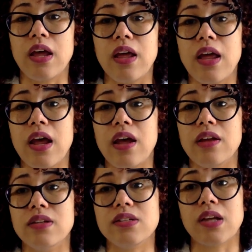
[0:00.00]

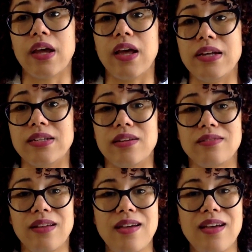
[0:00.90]
And I did.
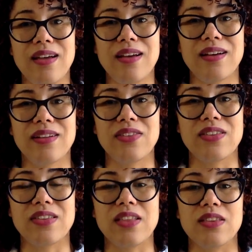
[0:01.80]

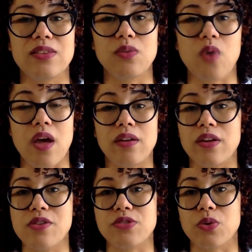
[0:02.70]
and
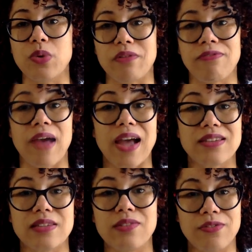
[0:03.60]
here's a quick fact:
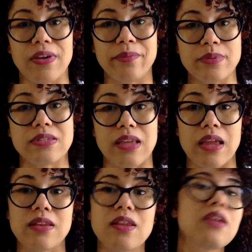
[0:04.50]

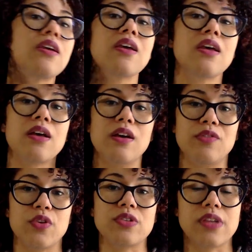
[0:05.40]
75%
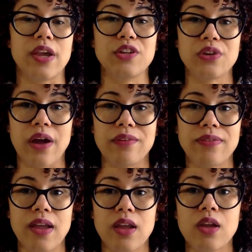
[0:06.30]
of your site
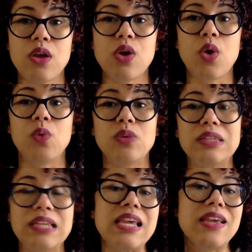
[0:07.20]
traffic will
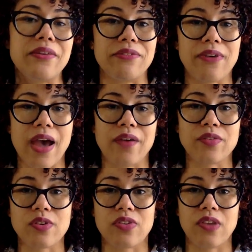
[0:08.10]
leave
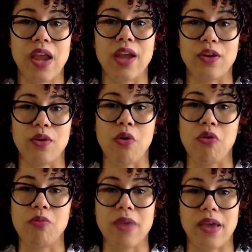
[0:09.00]
after seeing your
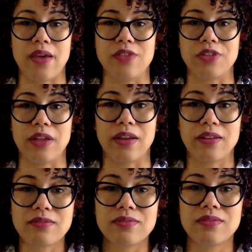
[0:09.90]
homepage. Like,
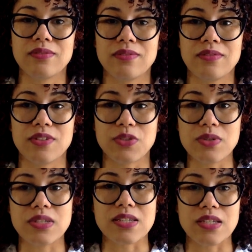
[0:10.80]
as soon
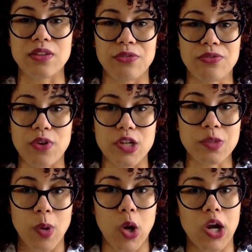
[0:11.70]
as they see the
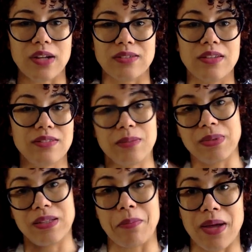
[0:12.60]
first part, they'll
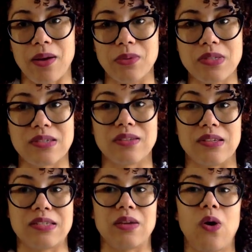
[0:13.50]
typically bounce.
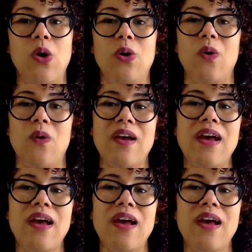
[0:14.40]
So